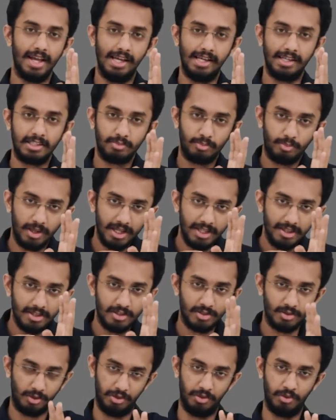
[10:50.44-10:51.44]
explain
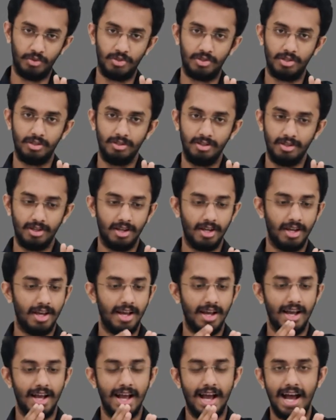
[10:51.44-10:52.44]
the solution,
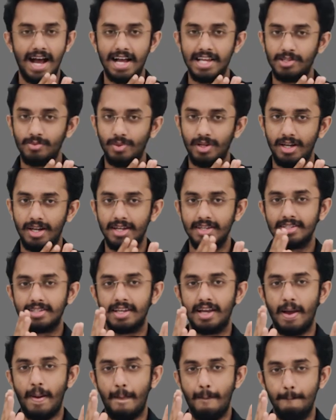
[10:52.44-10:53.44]
as well
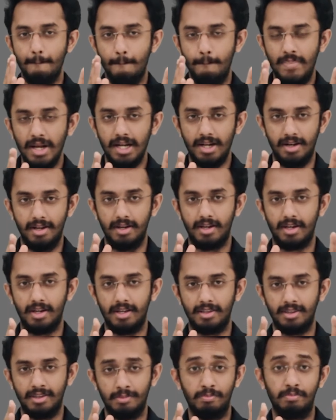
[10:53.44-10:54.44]
as build
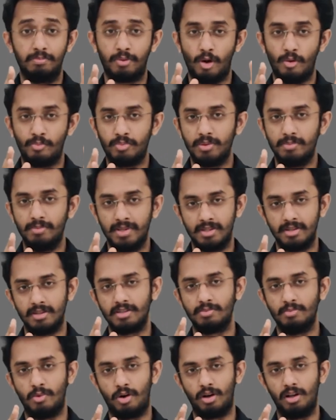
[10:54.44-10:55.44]
the proper
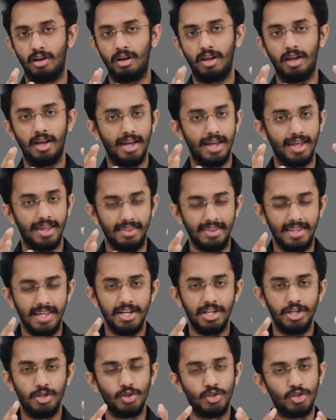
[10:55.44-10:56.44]
business model,
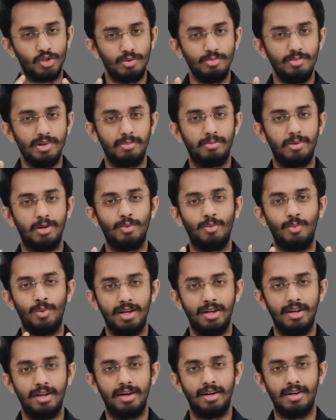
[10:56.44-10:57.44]
then you should be able to
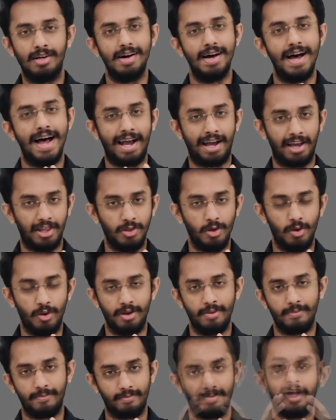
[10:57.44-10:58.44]
win a
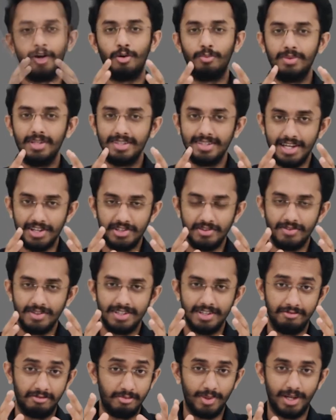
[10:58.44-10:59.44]
hackathon. I hope this session
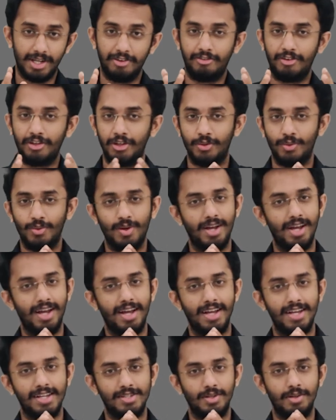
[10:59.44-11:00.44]
was informative to you.
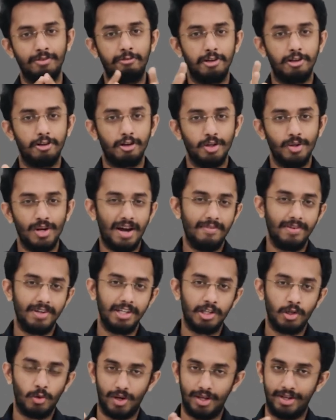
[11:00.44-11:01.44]
So if at all you have
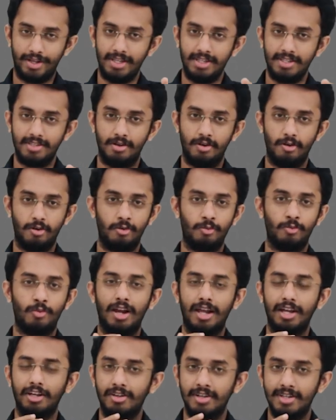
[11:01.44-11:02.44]
any queries or
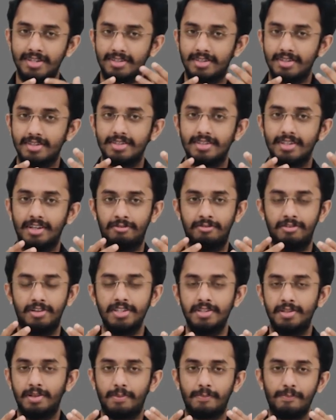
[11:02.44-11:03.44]
would like to discuss it
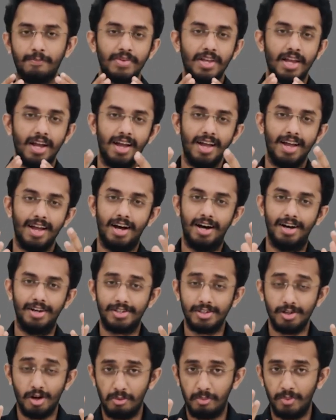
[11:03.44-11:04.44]
further,
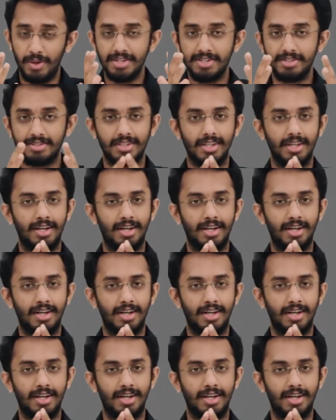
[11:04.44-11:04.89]
you can always